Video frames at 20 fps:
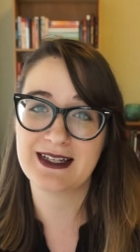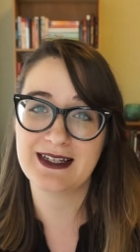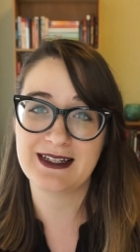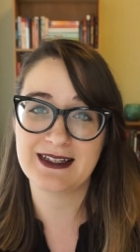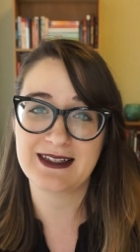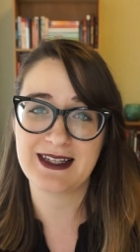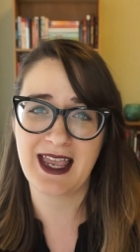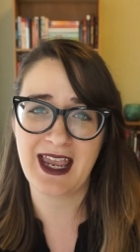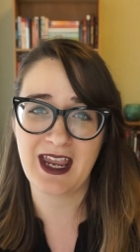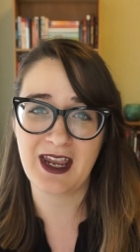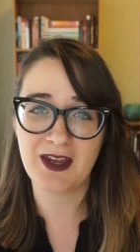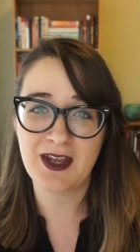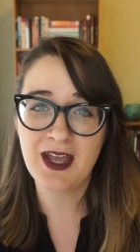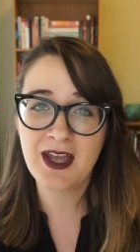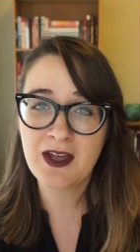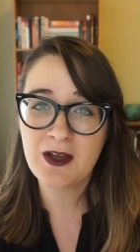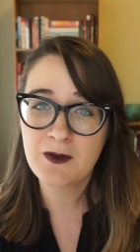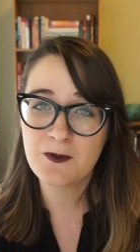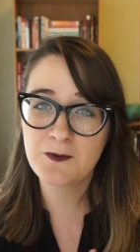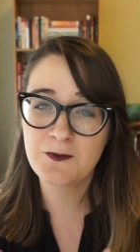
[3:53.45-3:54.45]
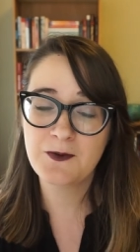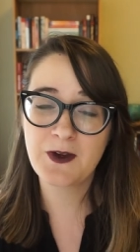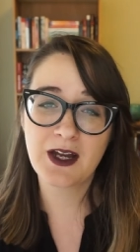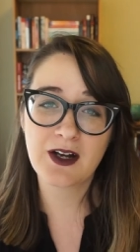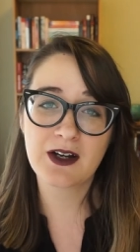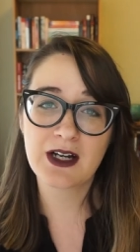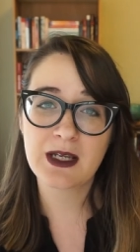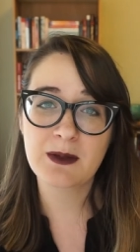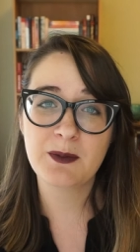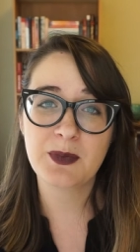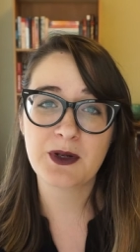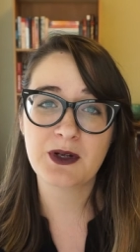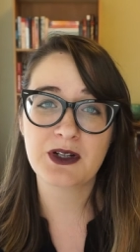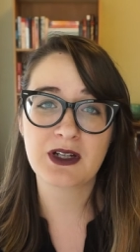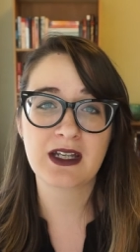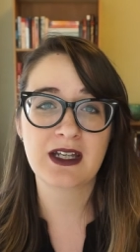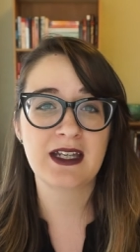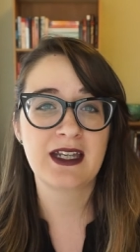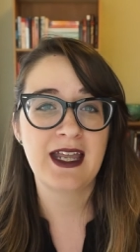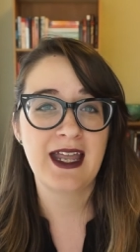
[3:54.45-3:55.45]
It is a fairy
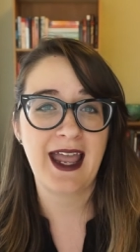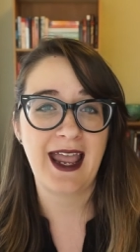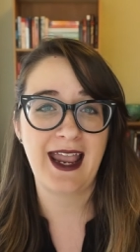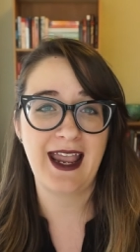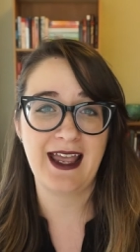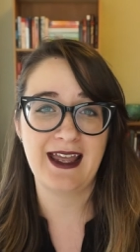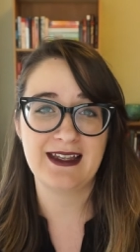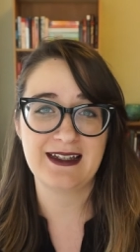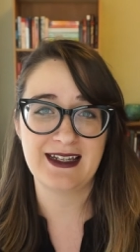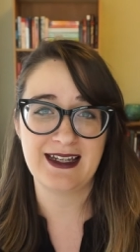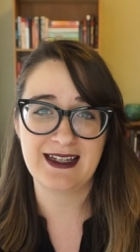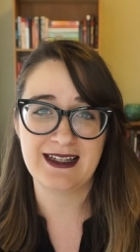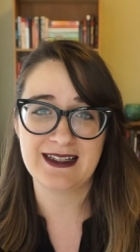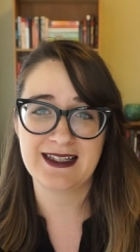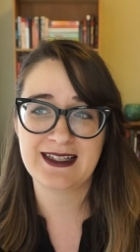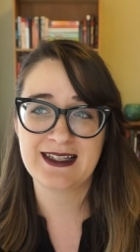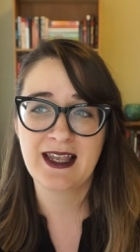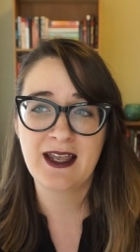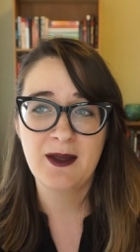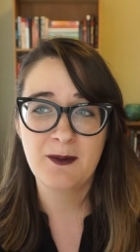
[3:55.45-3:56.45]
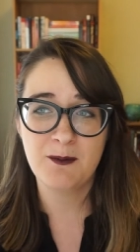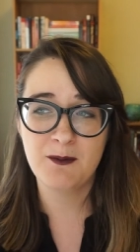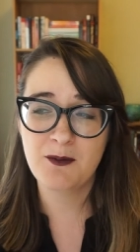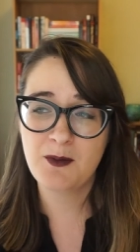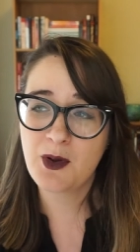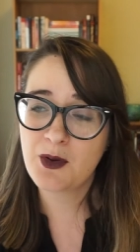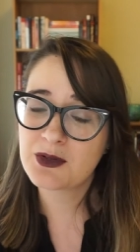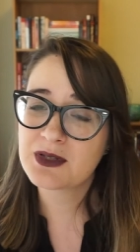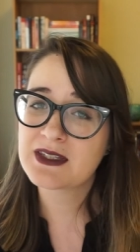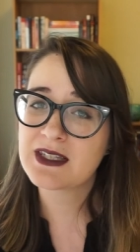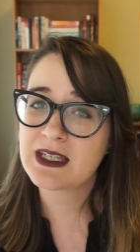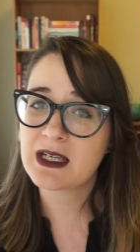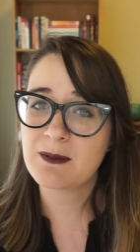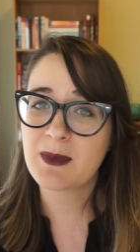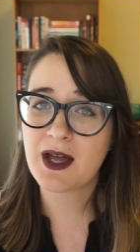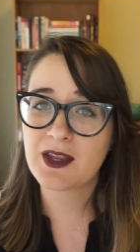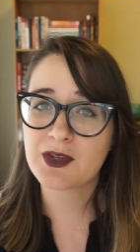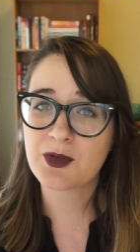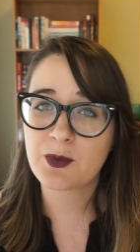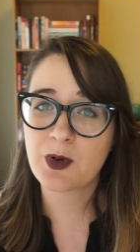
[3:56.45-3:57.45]
book, and it's mostly
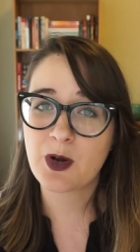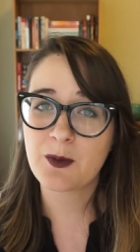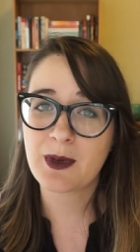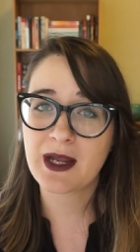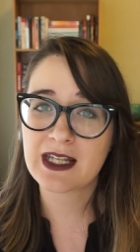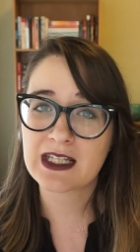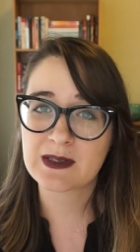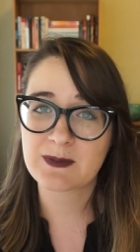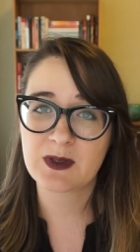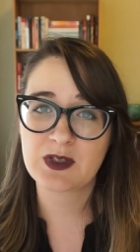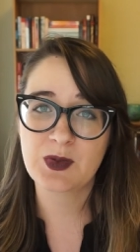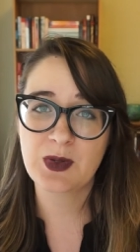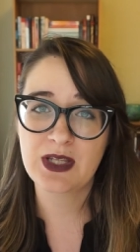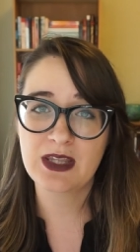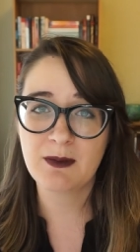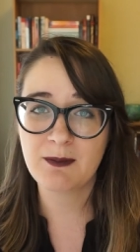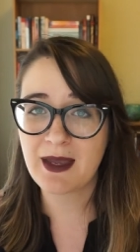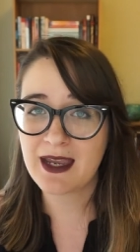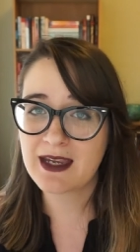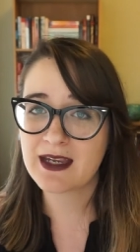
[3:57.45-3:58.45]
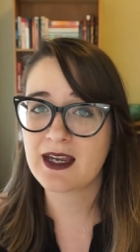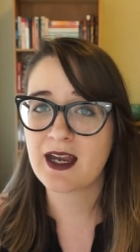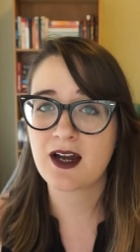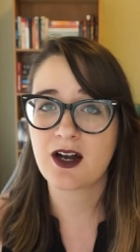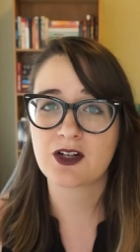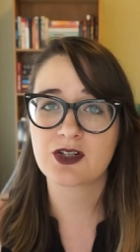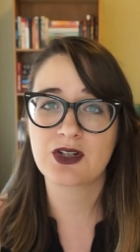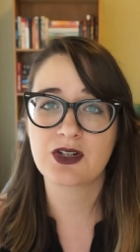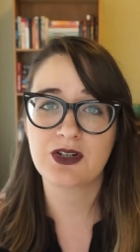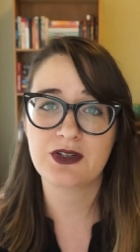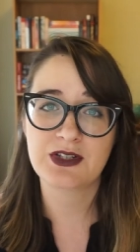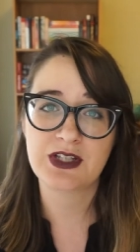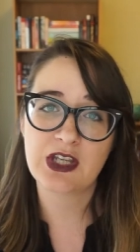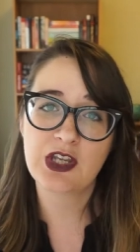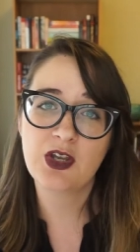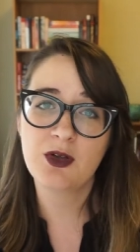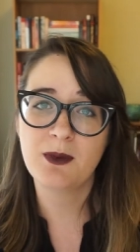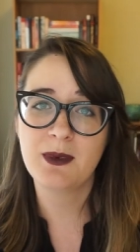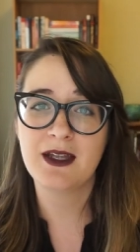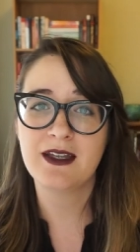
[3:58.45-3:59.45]
about the romance between the main character, who's a
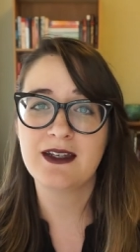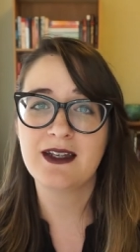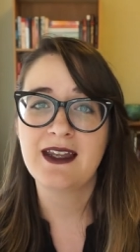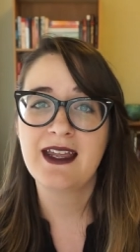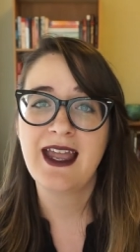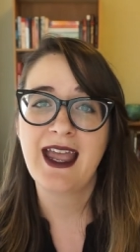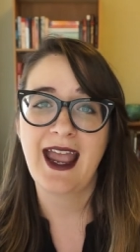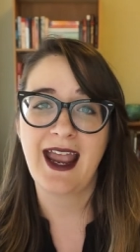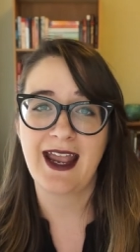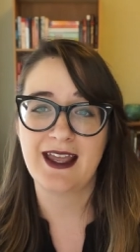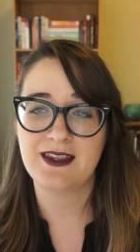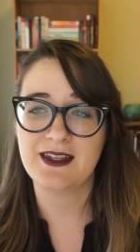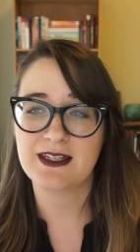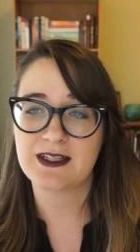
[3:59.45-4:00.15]
human, and